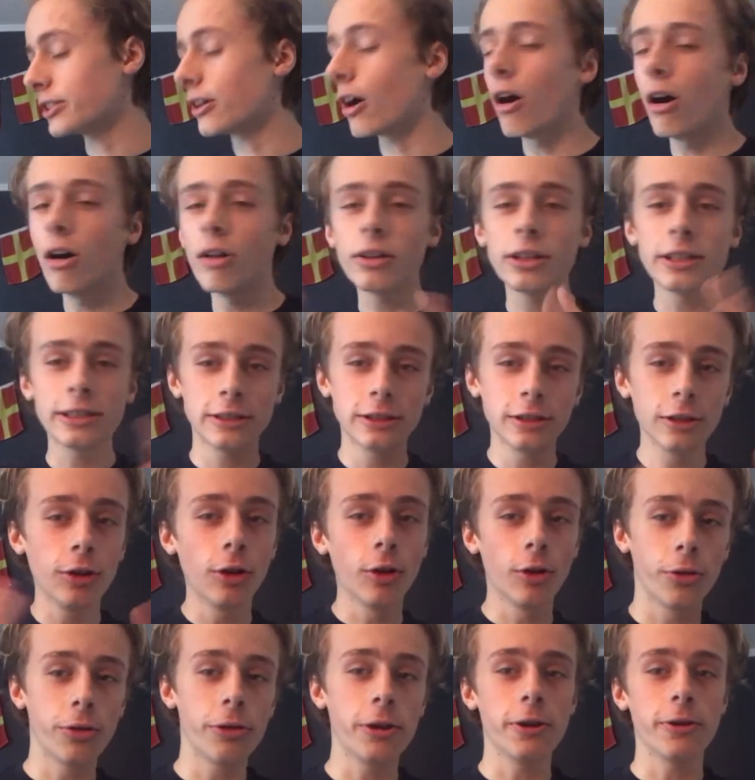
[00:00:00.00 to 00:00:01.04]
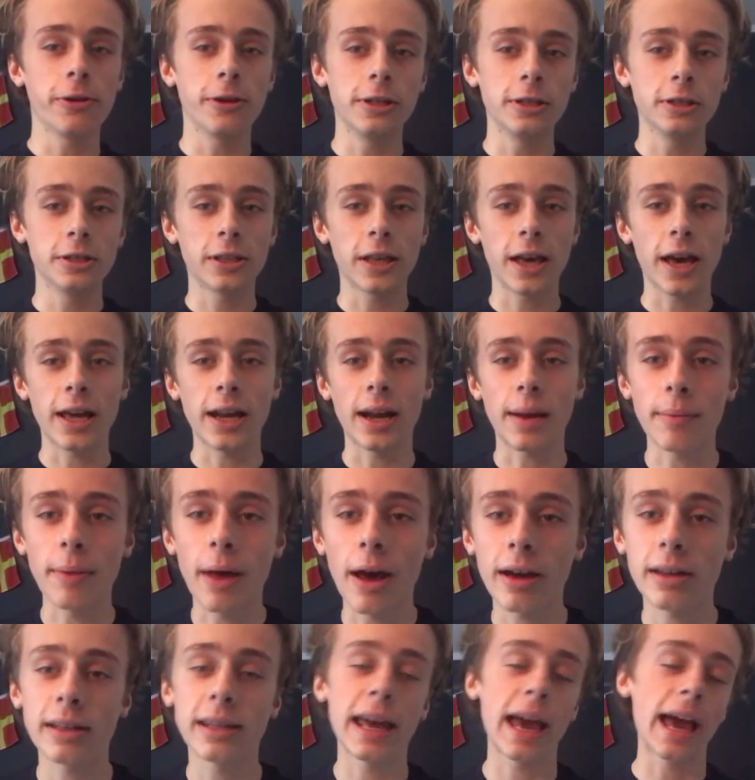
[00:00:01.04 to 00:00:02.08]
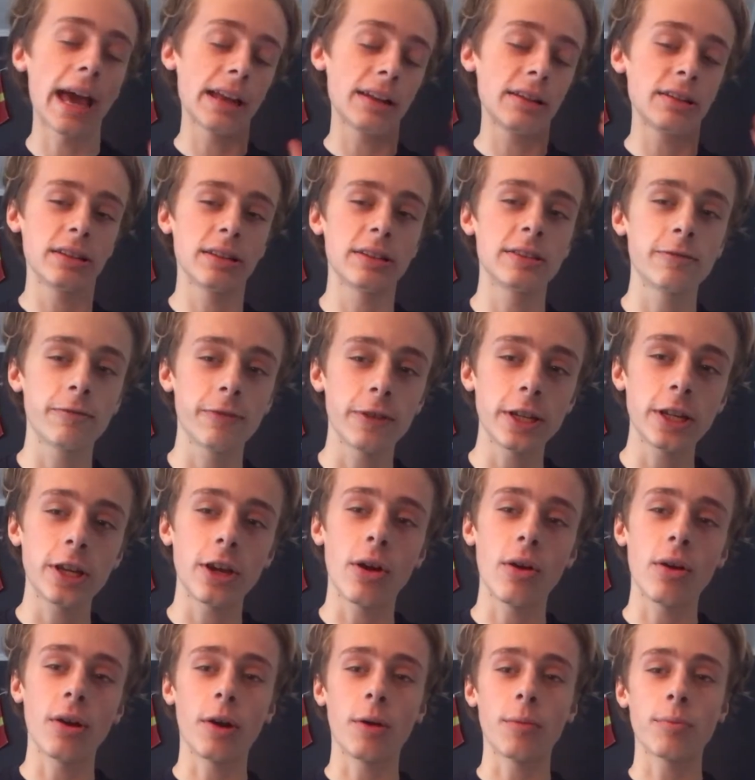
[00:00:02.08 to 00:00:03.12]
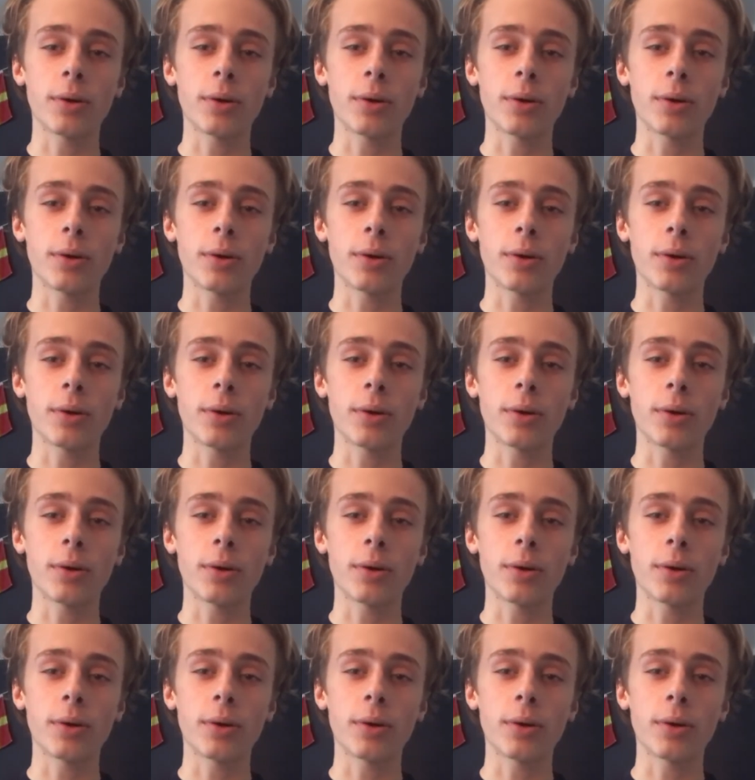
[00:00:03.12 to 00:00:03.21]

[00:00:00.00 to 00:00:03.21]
All these little theories that I'm not going to add into this video, and I'll